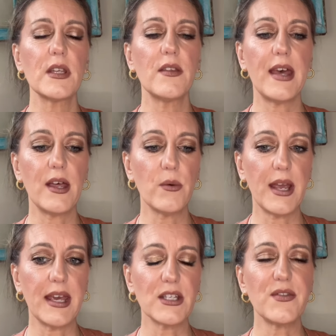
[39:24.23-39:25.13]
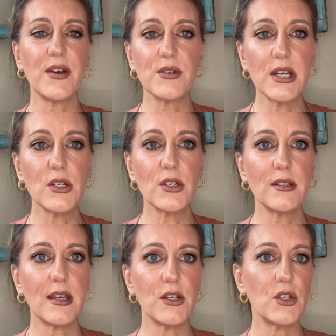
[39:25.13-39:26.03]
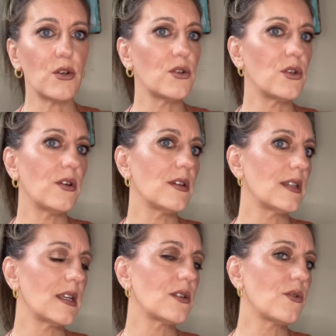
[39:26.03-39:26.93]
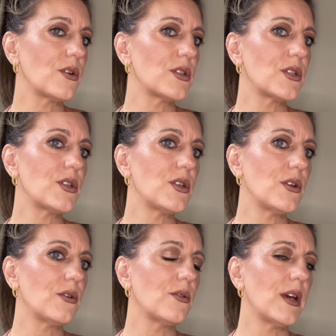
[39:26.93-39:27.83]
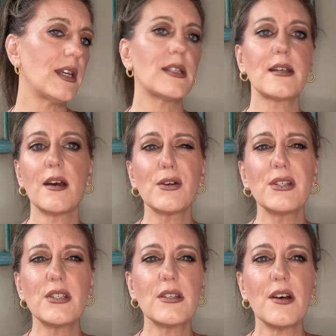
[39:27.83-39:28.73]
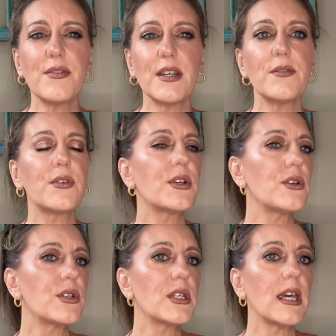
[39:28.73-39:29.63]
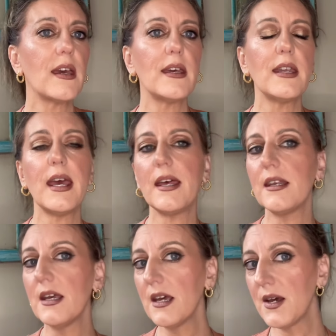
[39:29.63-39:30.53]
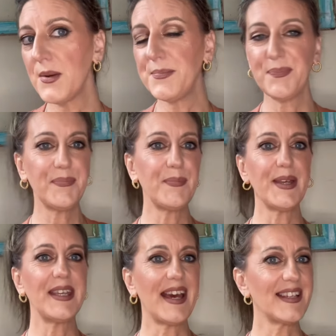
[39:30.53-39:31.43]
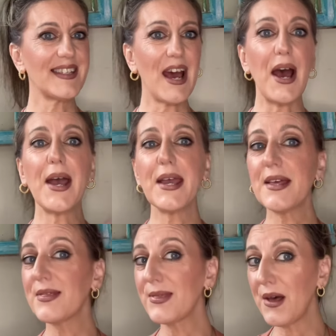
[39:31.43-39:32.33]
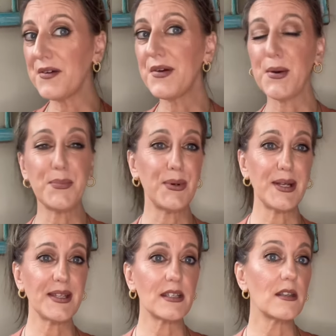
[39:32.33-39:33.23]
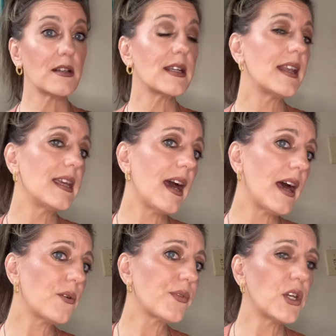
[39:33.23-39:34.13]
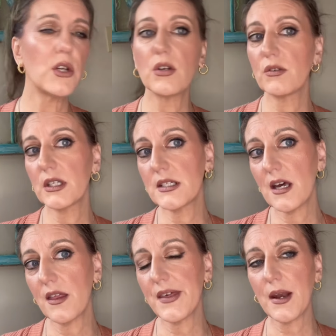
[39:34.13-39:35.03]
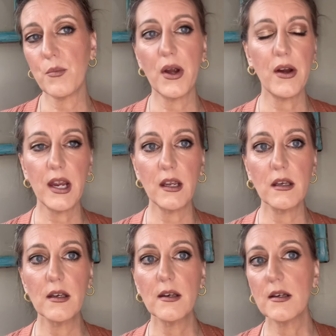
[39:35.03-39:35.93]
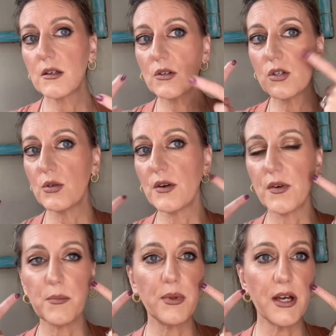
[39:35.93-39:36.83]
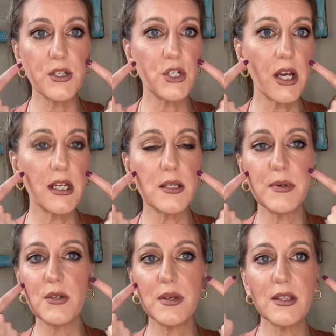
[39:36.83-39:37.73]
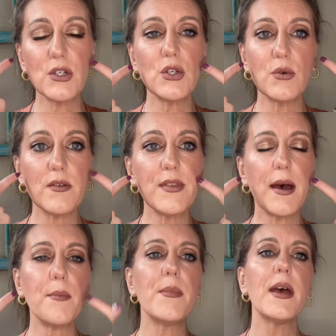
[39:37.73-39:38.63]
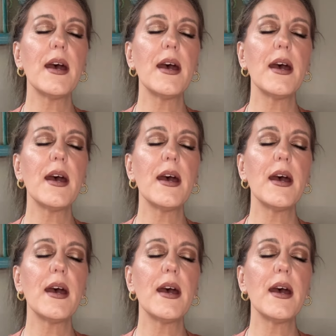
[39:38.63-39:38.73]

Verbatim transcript: LYS foundation that I showed you, because that's gorgeous too, and it's got good stuff in it for your skin. And But yes, I love how pretty this looks. And yeah, I don't think you can really tell that I'm wearing two different blush shades between the two of them.